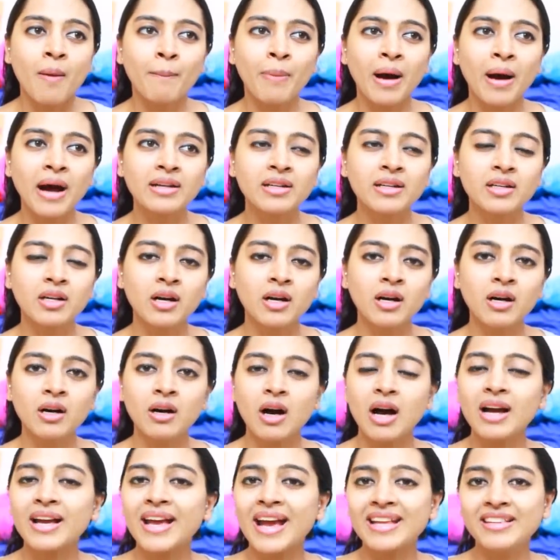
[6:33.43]
But
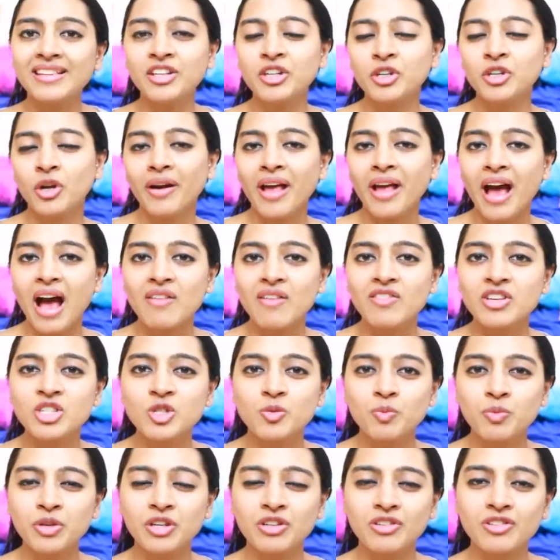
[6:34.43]
uh, again, they did not have
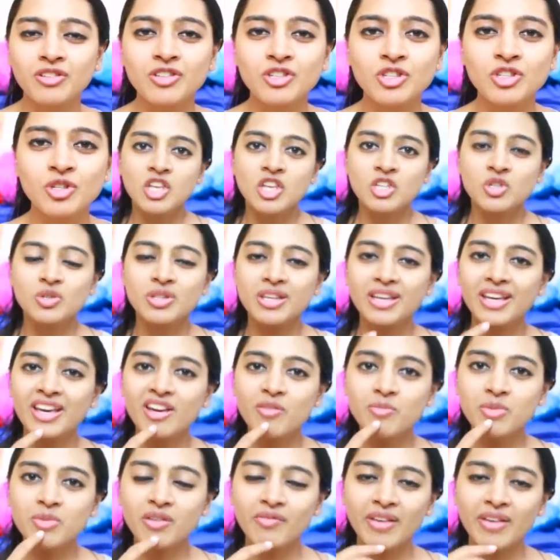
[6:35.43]
experience. So they
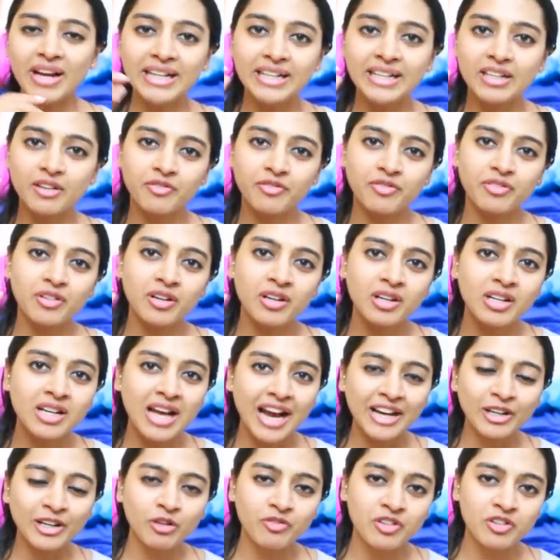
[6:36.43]
gave me a very different
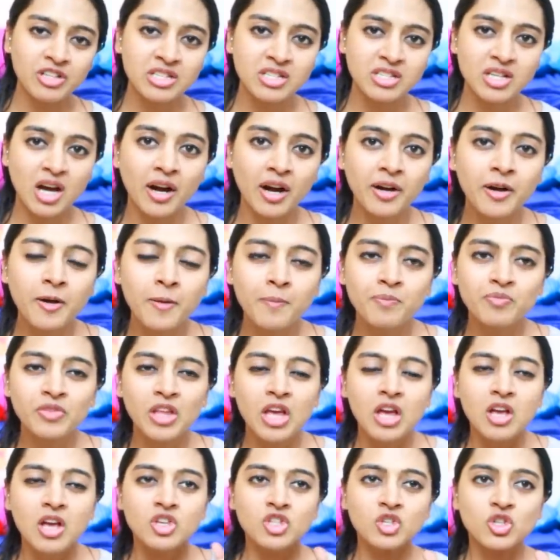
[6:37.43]
kind of a stud.
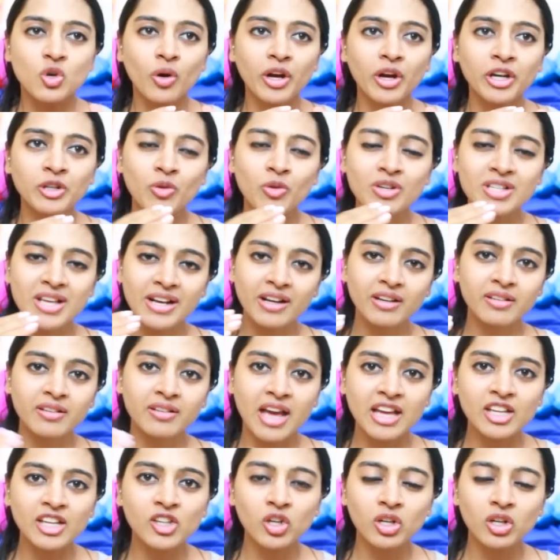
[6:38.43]
So it was like a
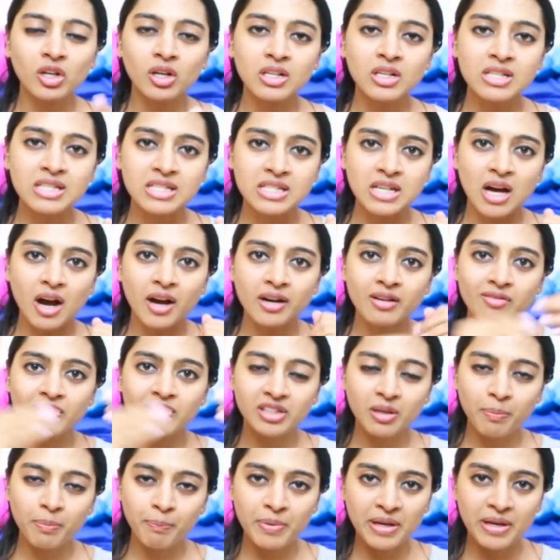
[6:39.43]
regular stud
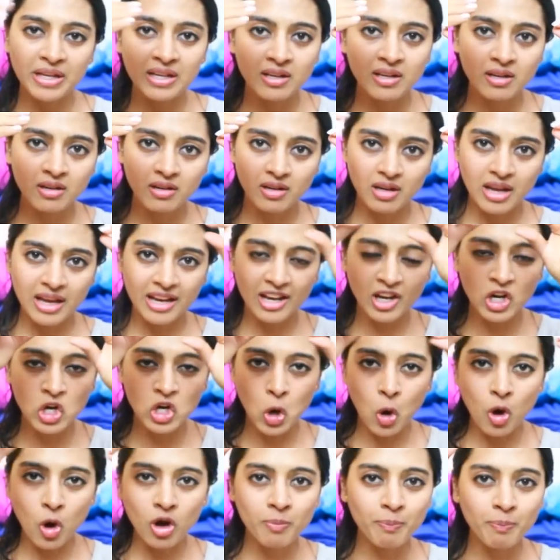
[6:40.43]
with a pin, like a
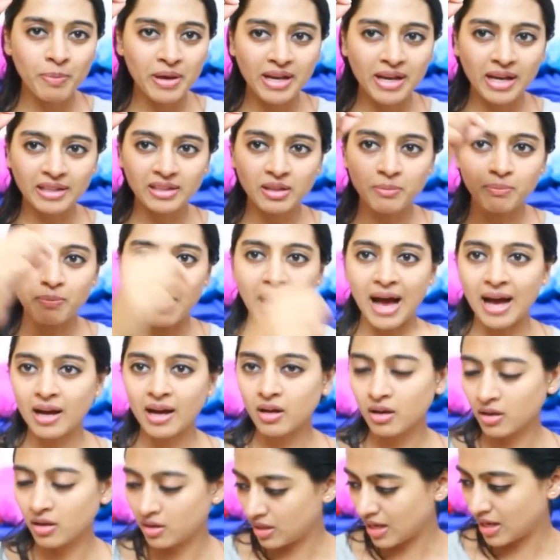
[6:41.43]
long pin at the
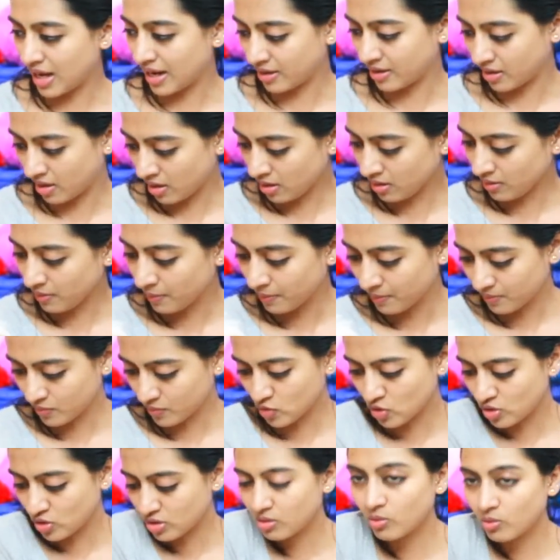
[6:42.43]
back. Lyra,
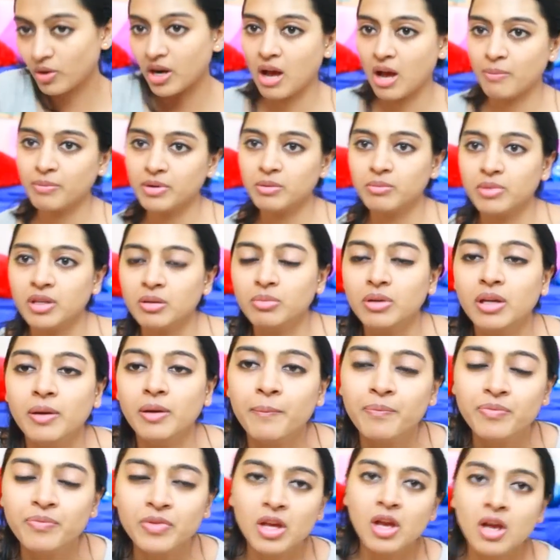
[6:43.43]
what happened,
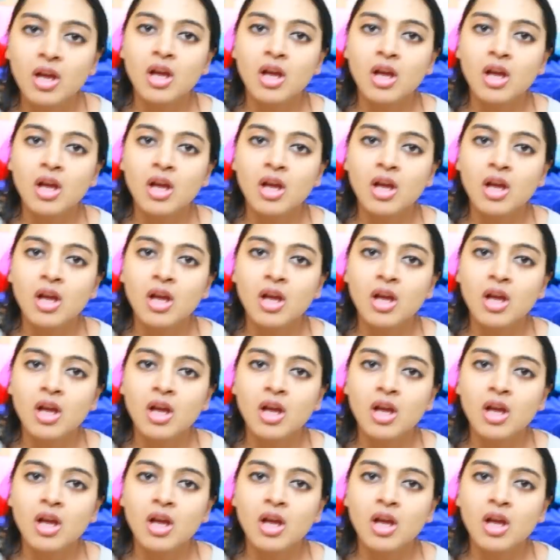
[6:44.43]
baby?